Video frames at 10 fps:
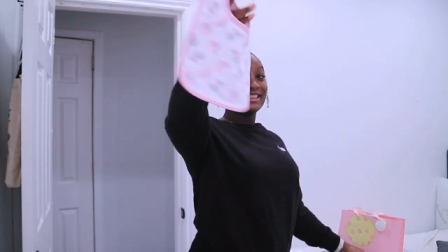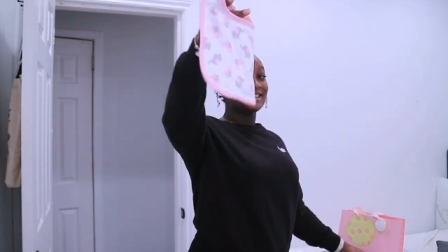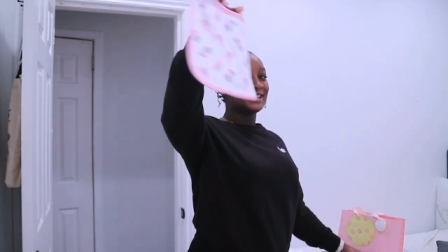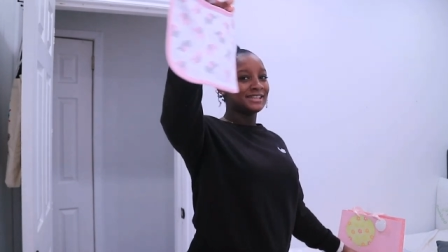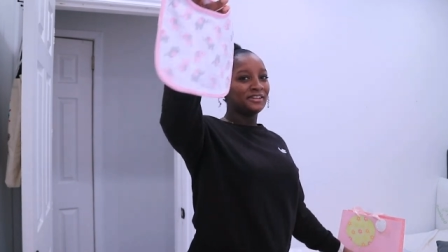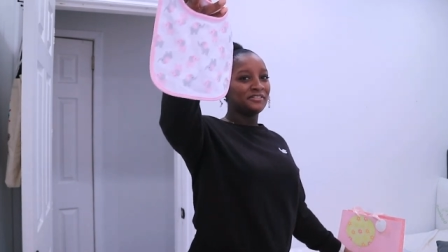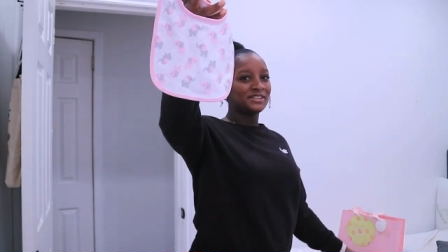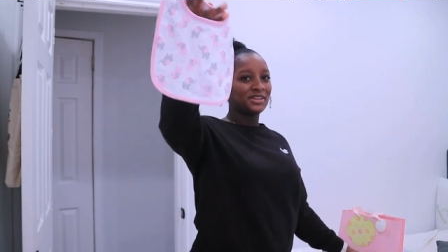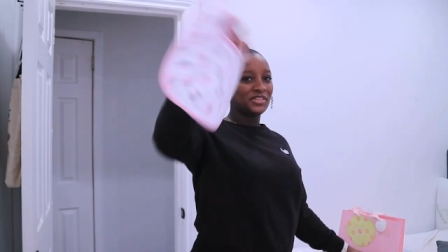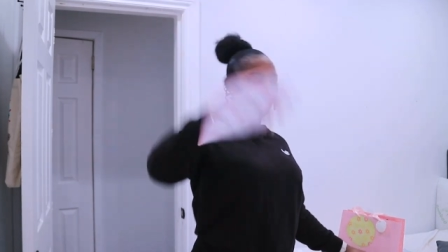This has
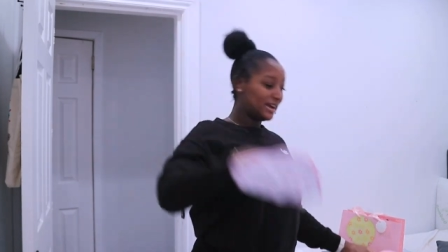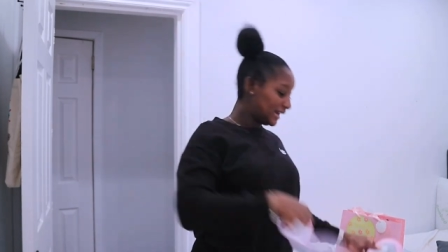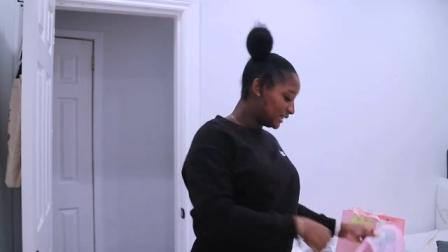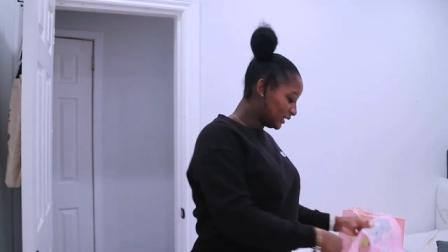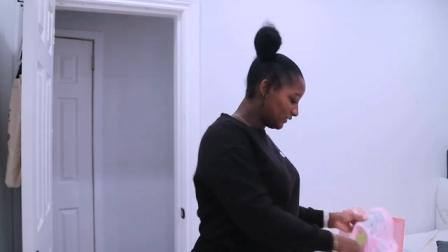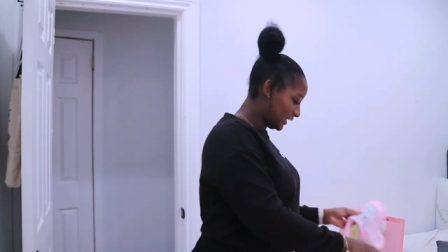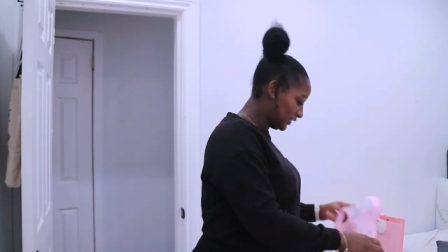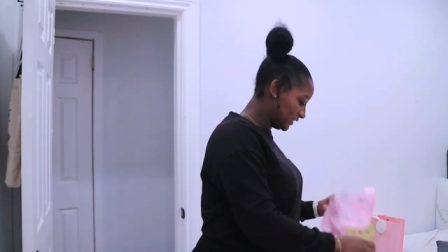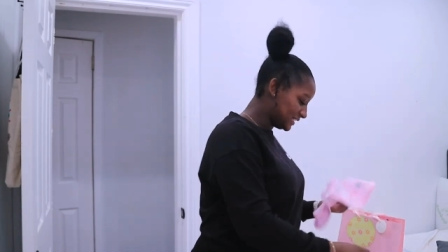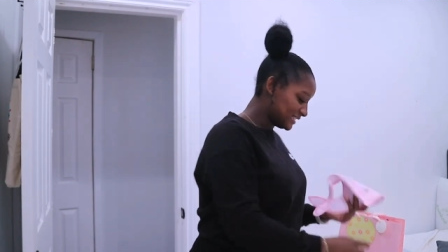elephants on there, and I love
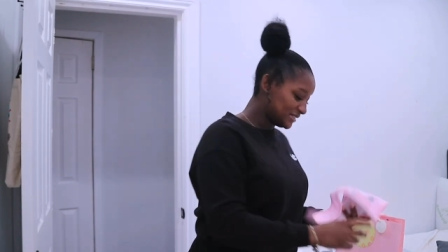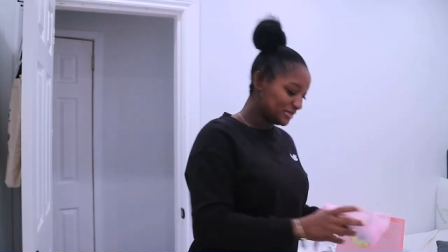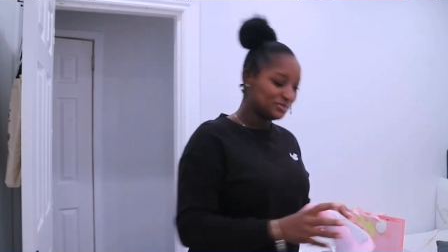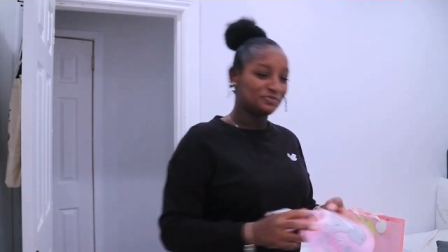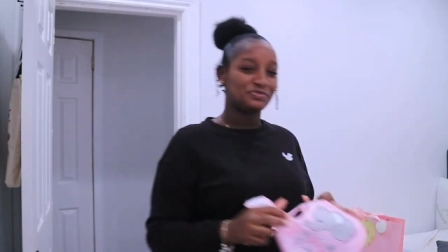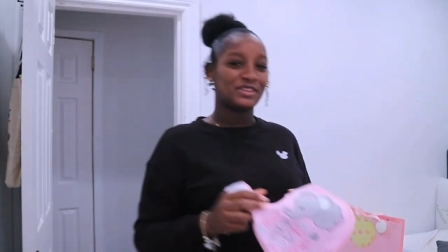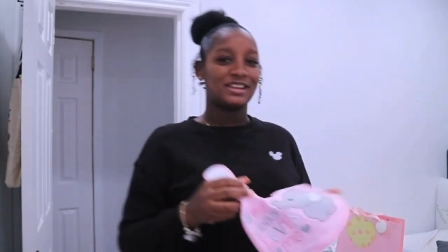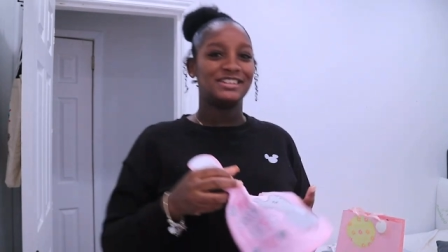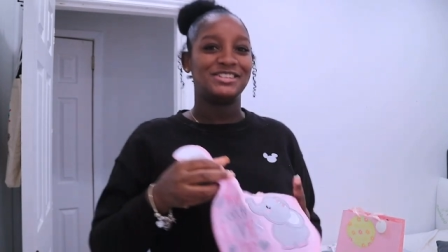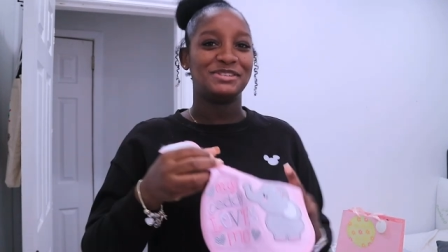elephants.
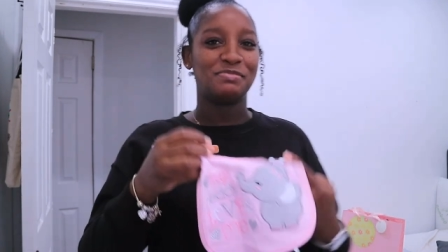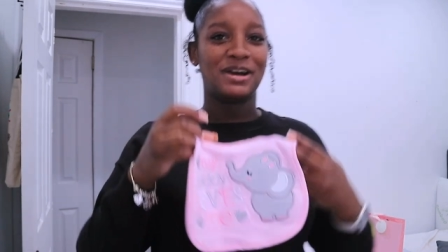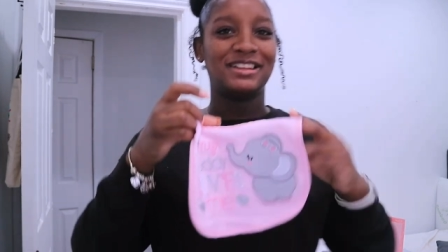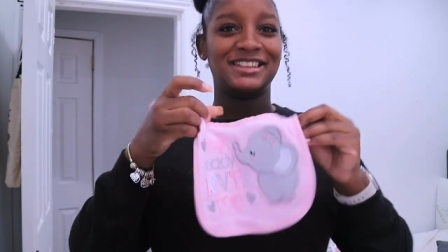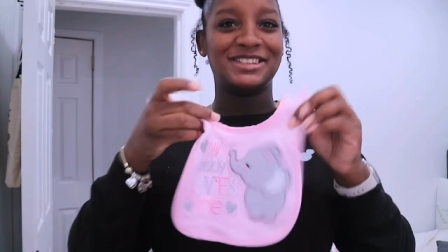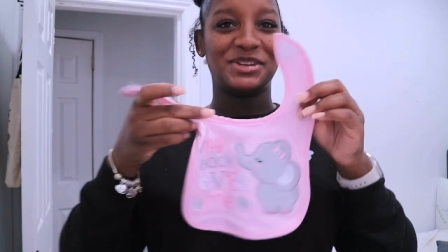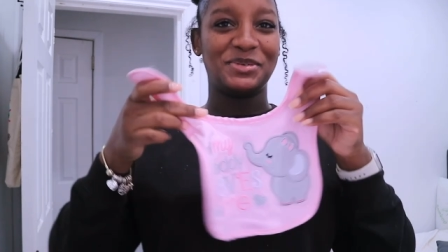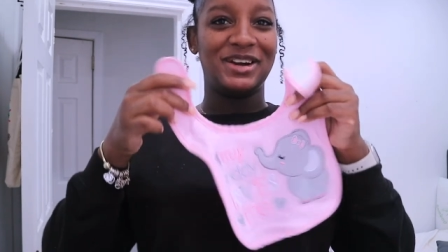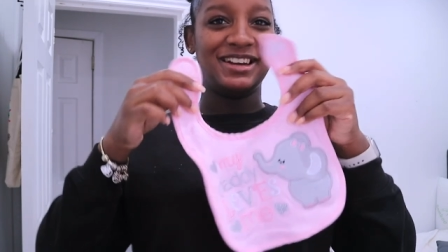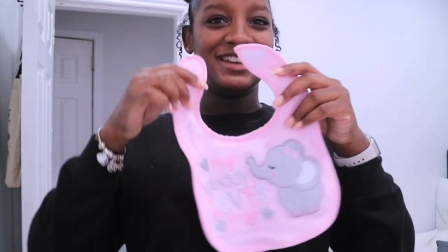She bought this little
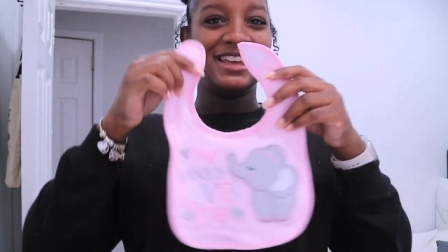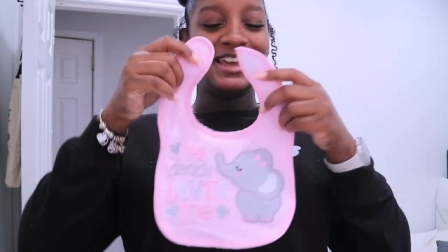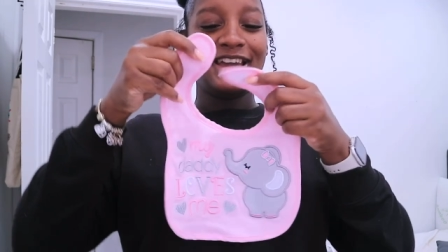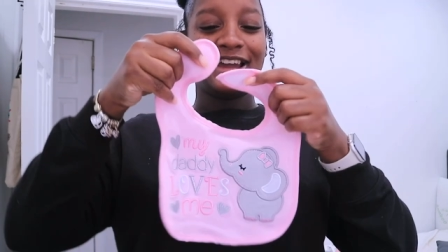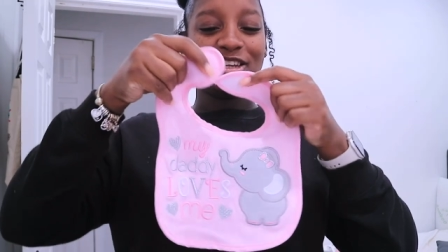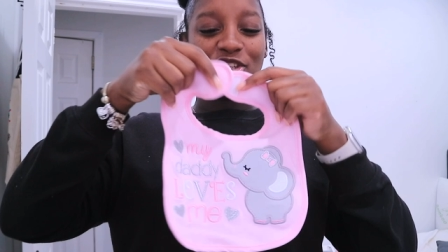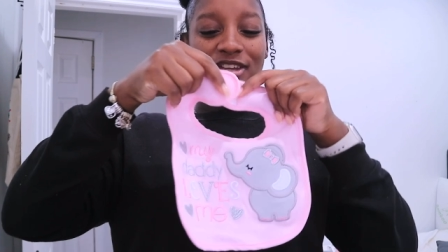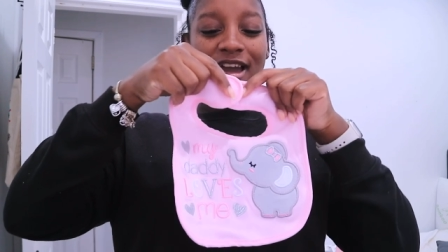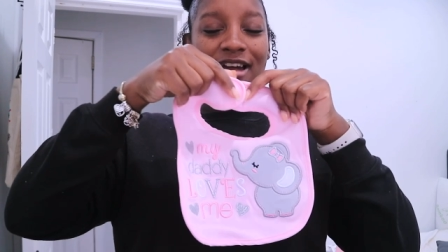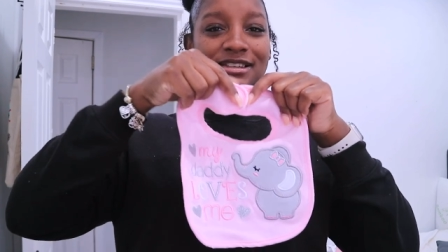one, and she
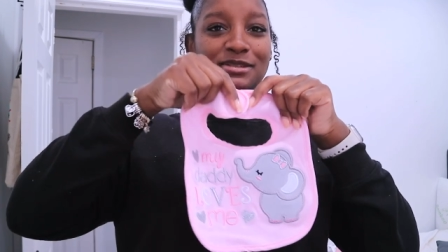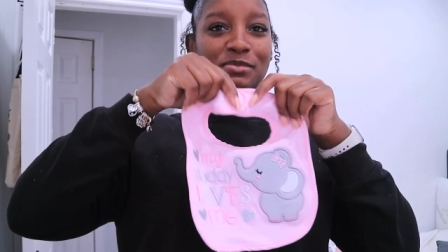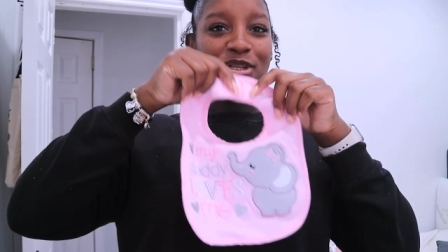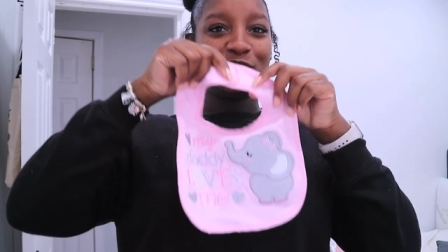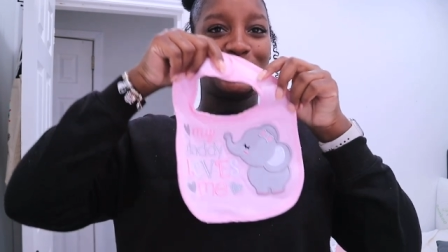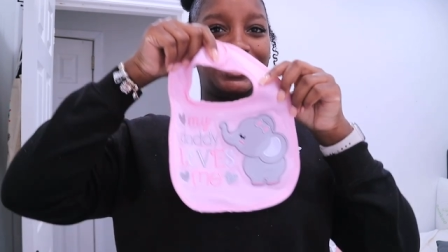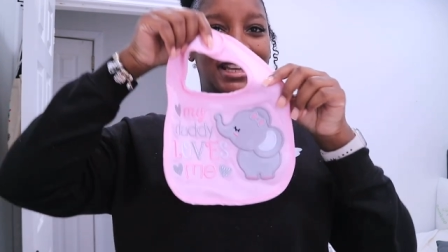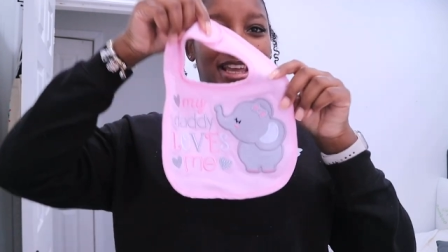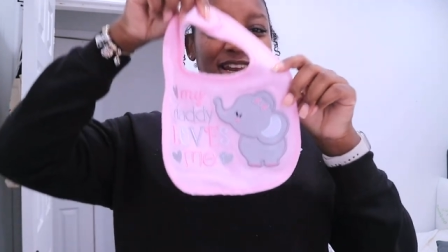asked Mister to take